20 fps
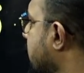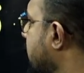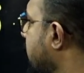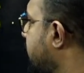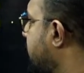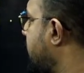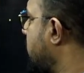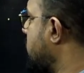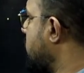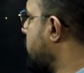
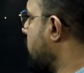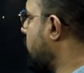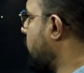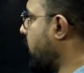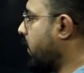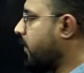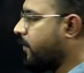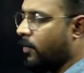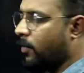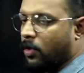difference
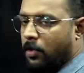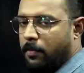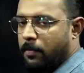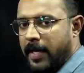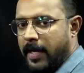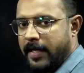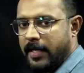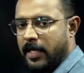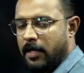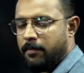between
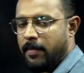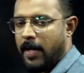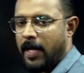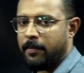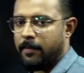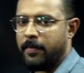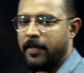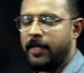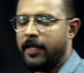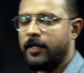forebearing and back
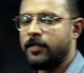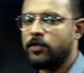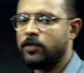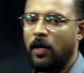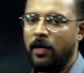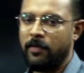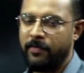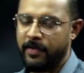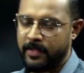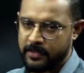bearing is
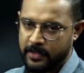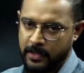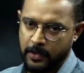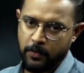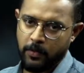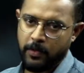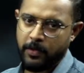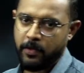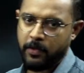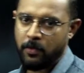always
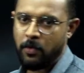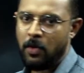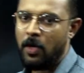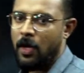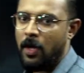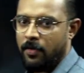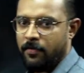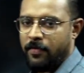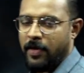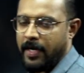equal to
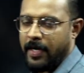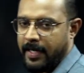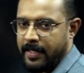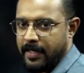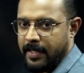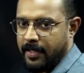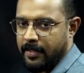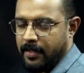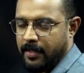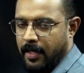180
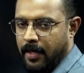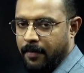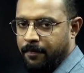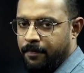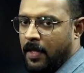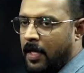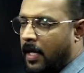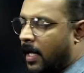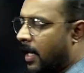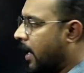degree.
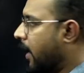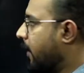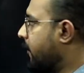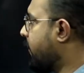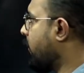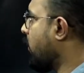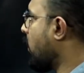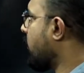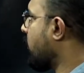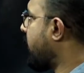If
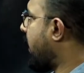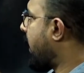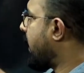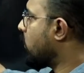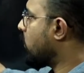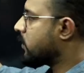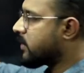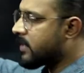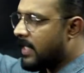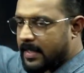your value
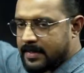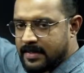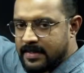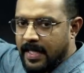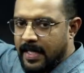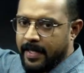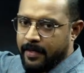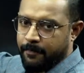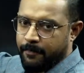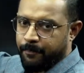is less
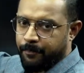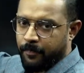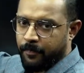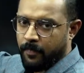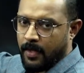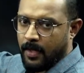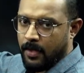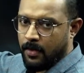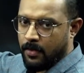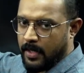than,
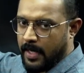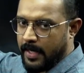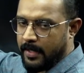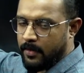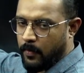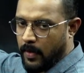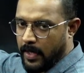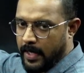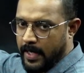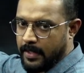right,
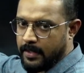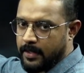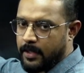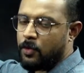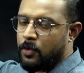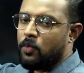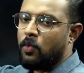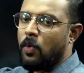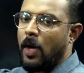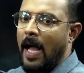180,
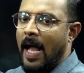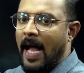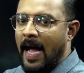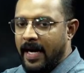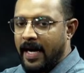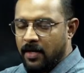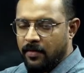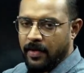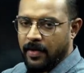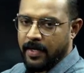you add
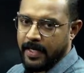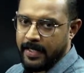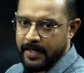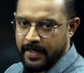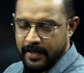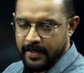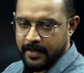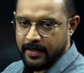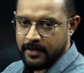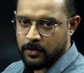180
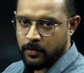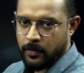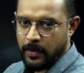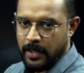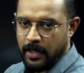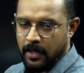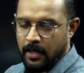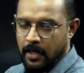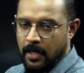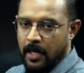degrees to
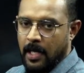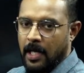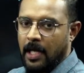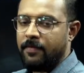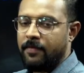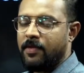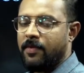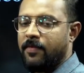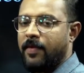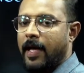it. If
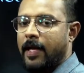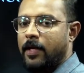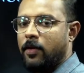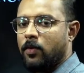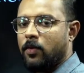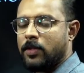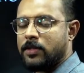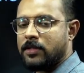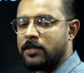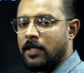the value
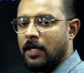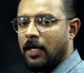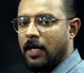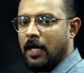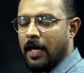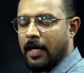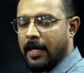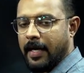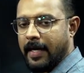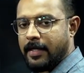is,
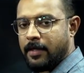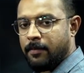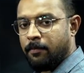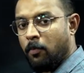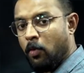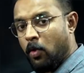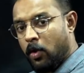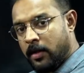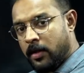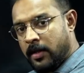right,
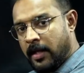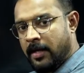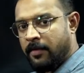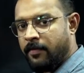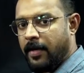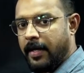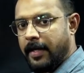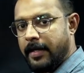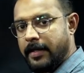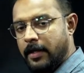more than
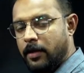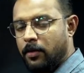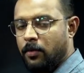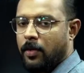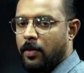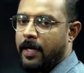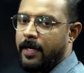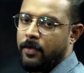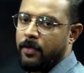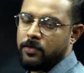180, you
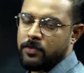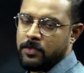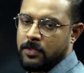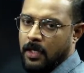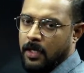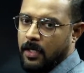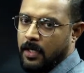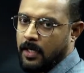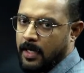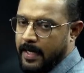reduce,
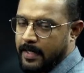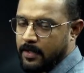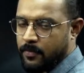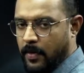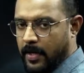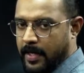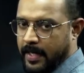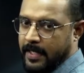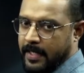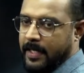right,
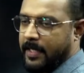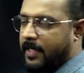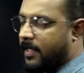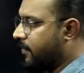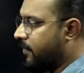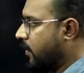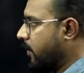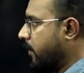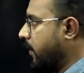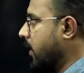180 degree
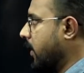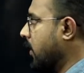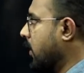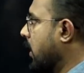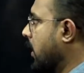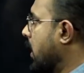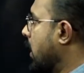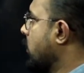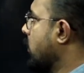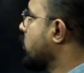from it.
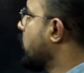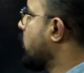So